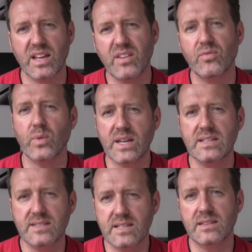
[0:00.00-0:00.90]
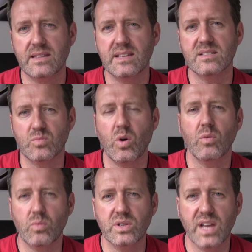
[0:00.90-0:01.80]
if we did this,
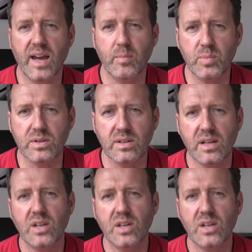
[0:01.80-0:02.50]
what would happen?